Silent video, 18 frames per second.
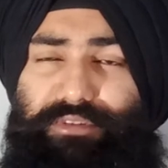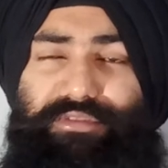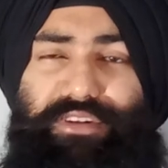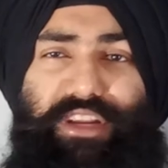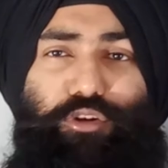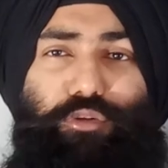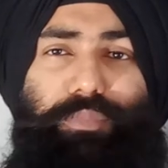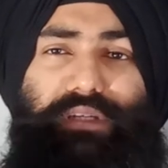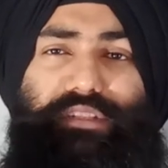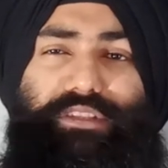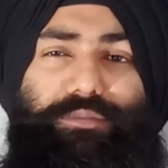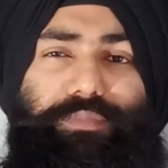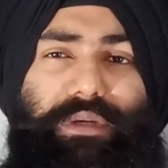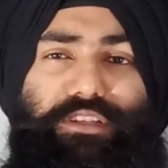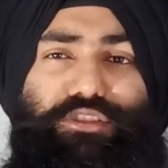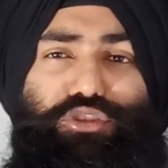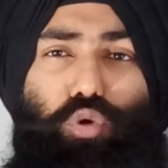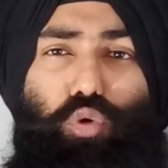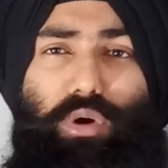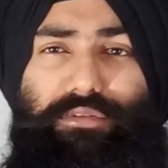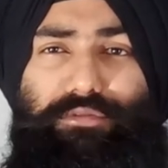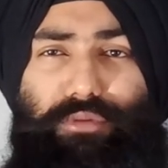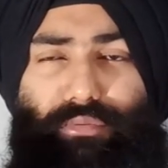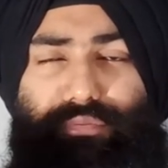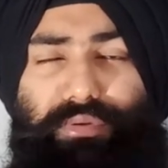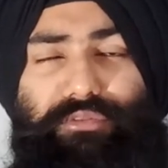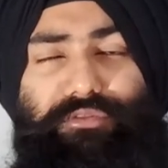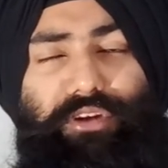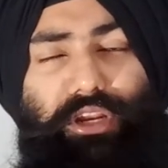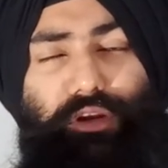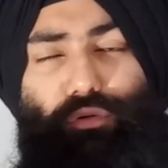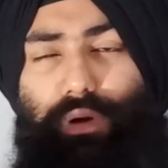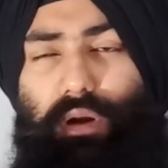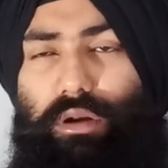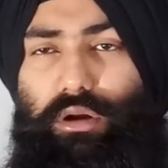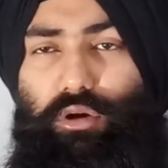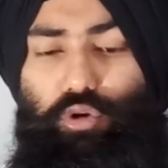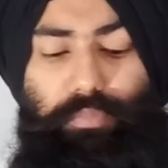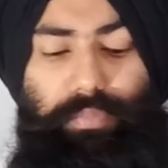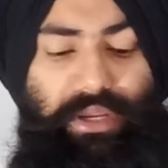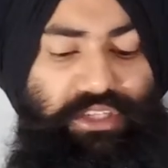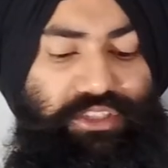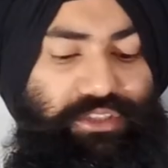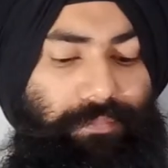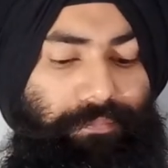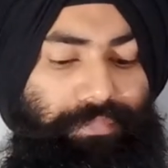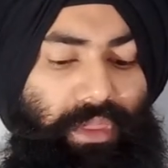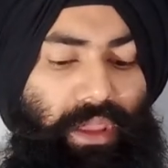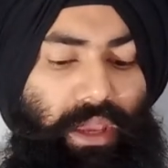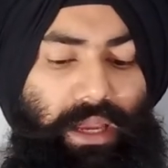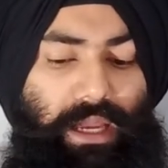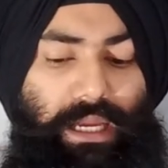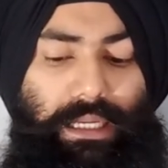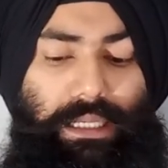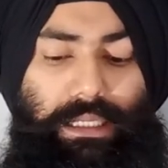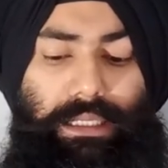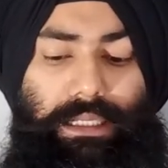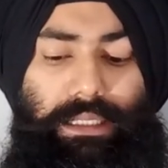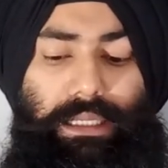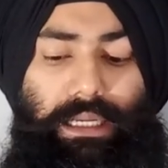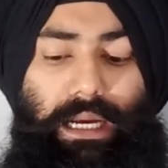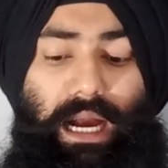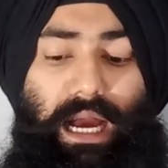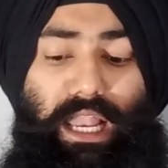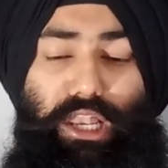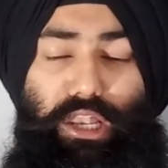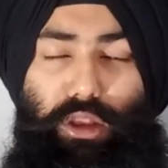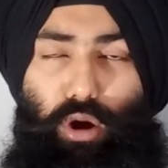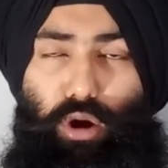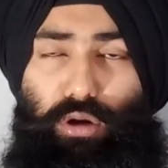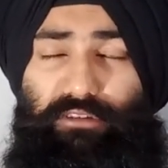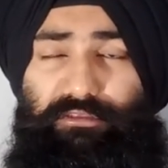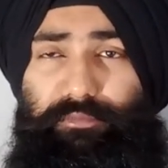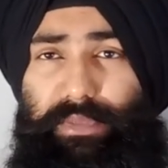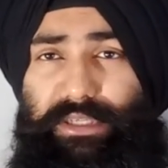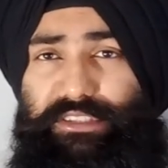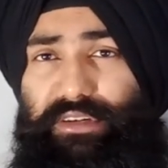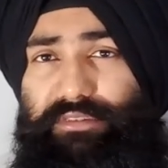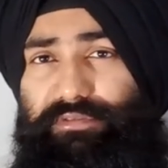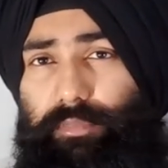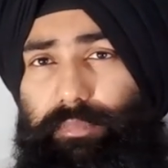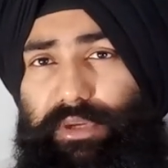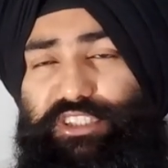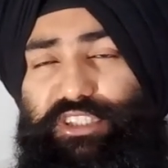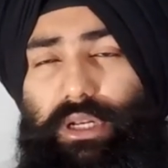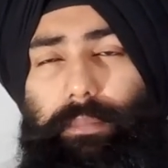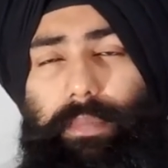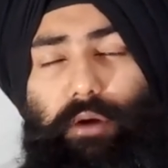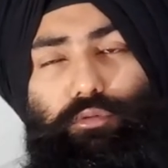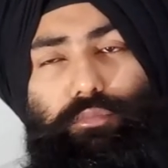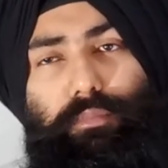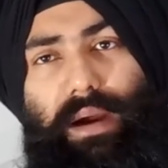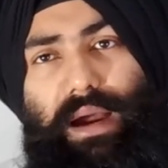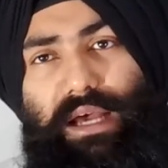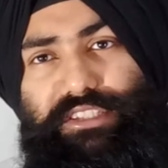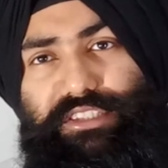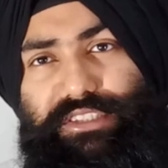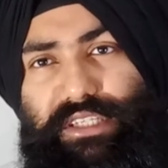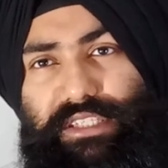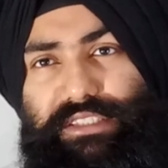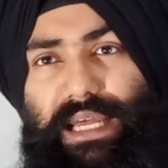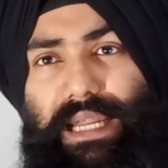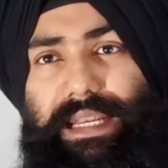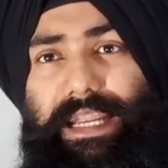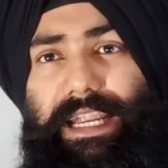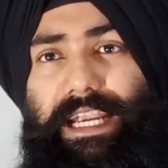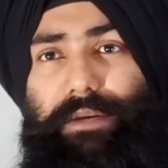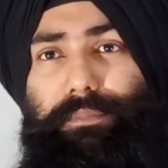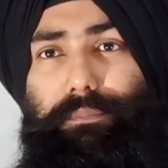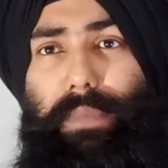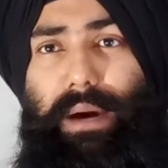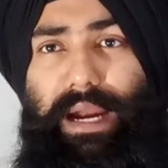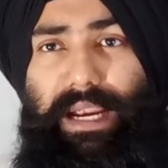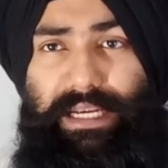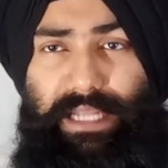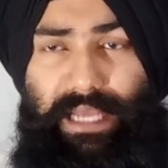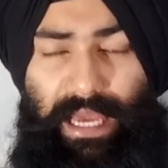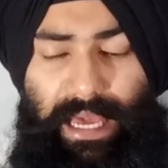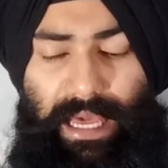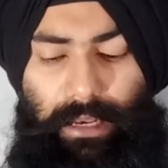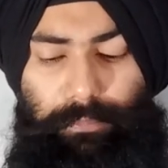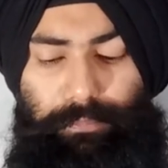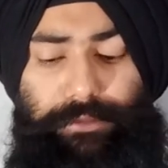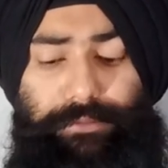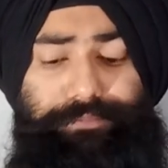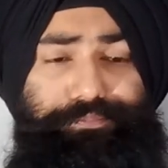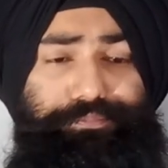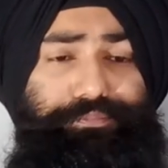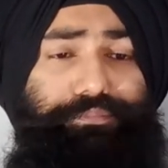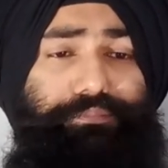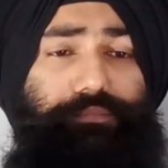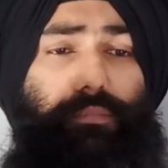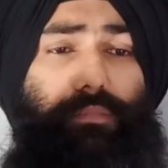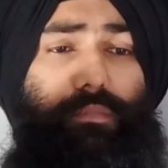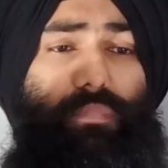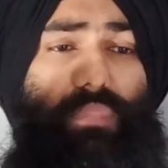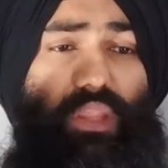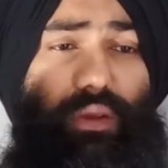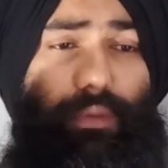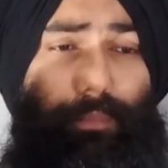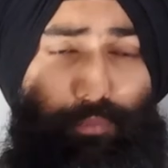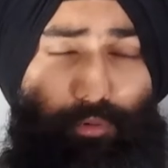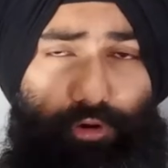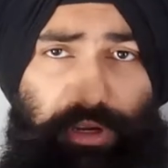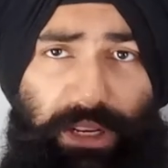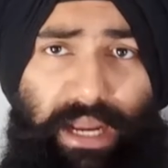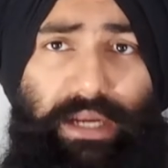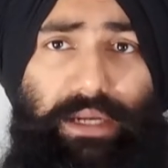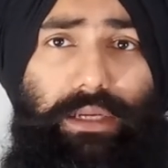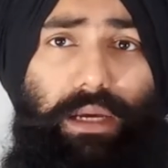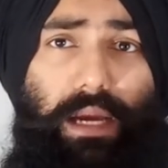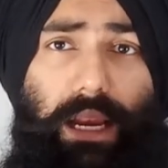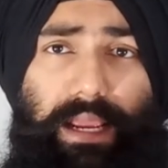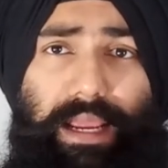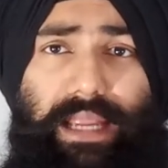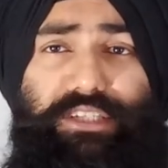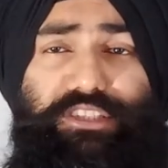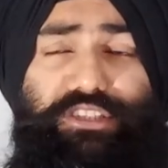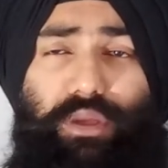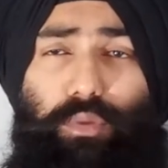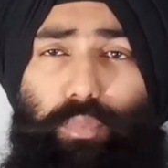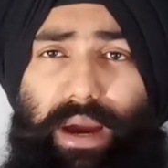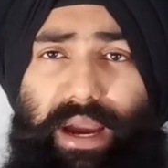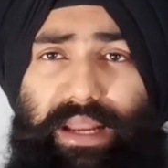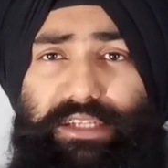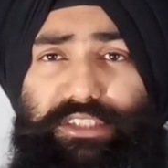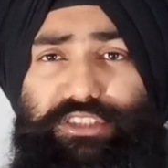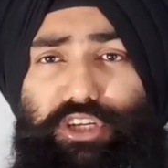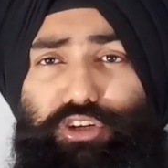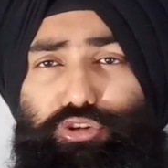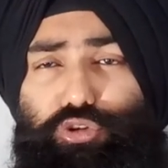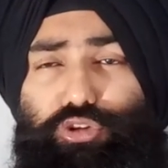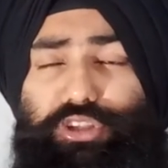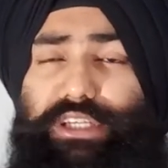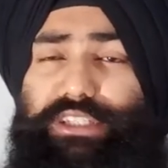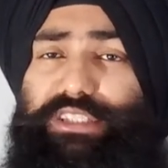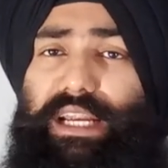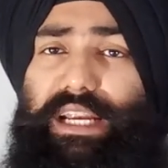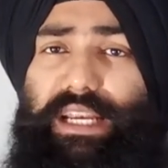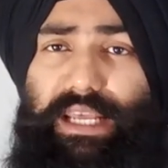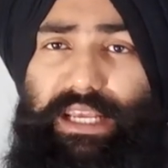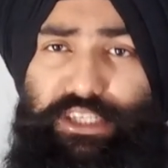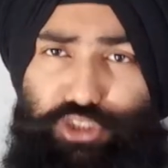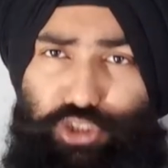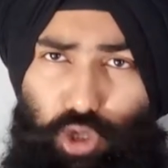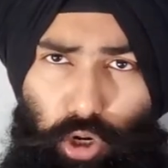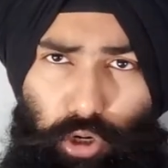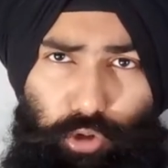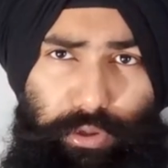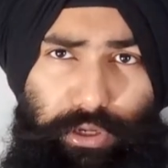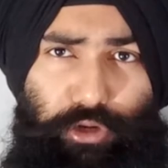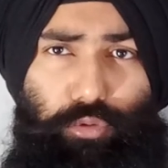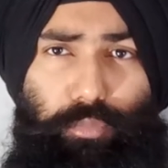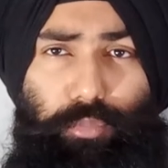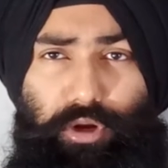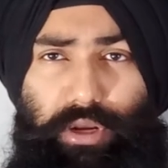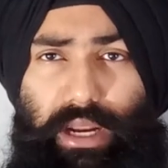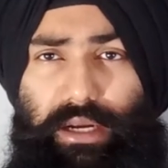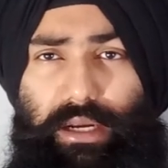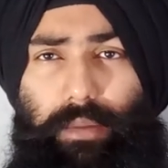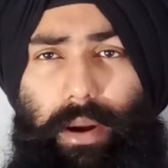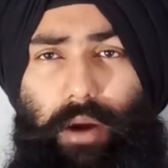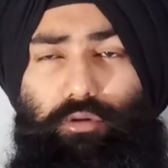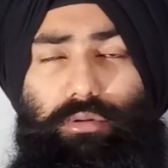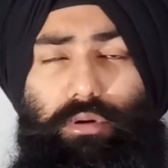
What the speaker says: to 15 rupees is being sold for 50 to 100 rupees. A lot of misinformation about masks is that it might help protect against the virus. The truth is, it is not going to protect